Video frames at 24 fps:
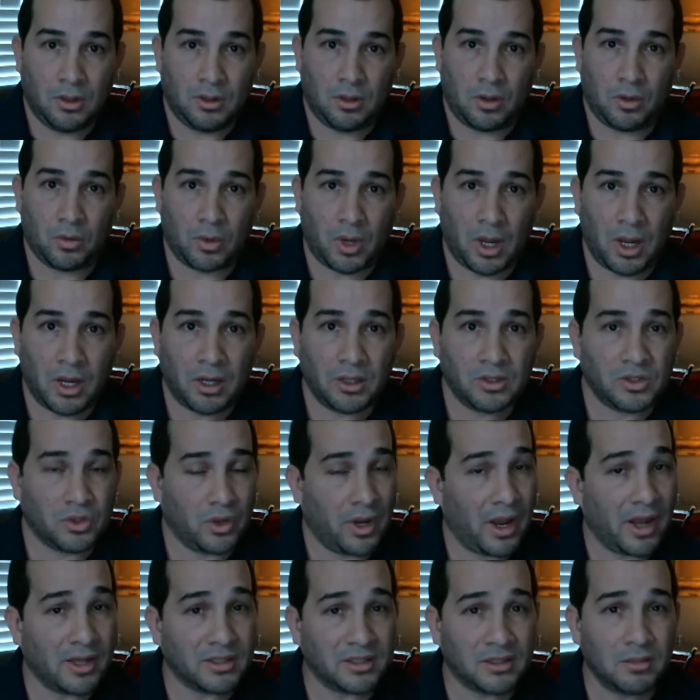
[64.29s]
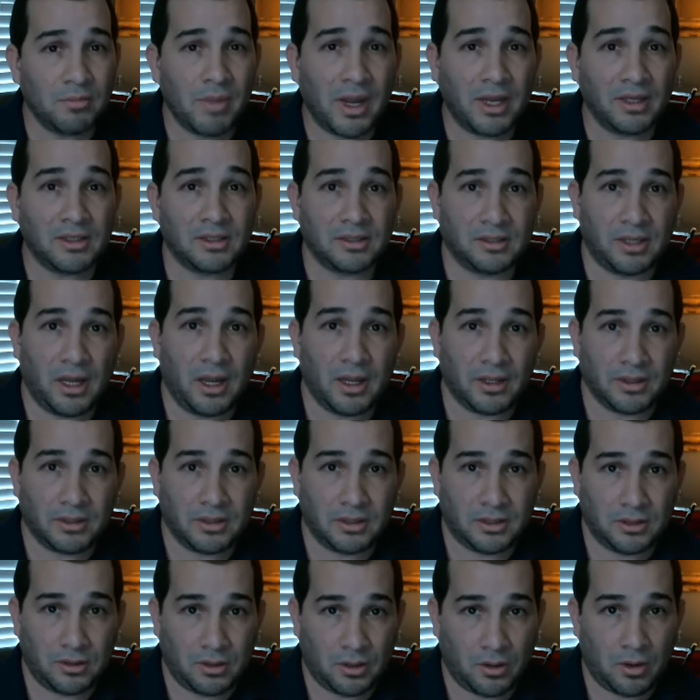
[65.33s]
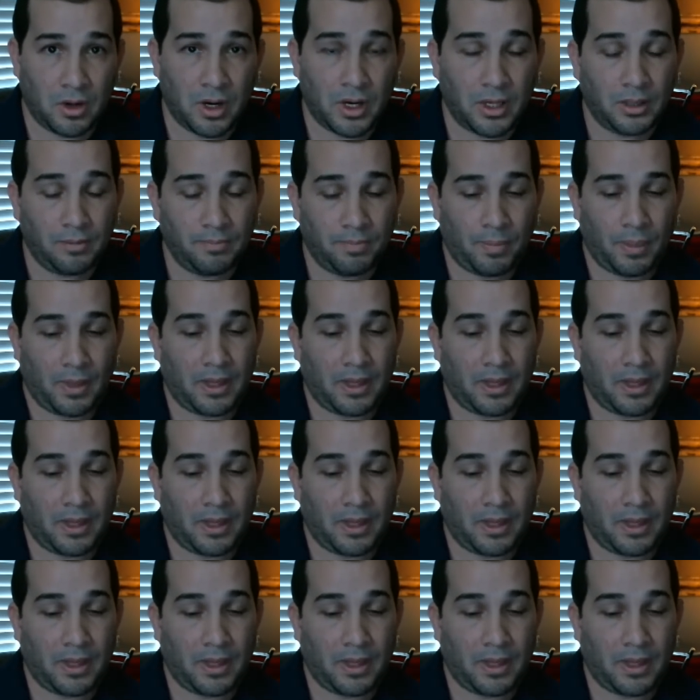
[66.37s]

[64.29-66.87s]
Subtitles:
Okay, so it has to make sense, all right?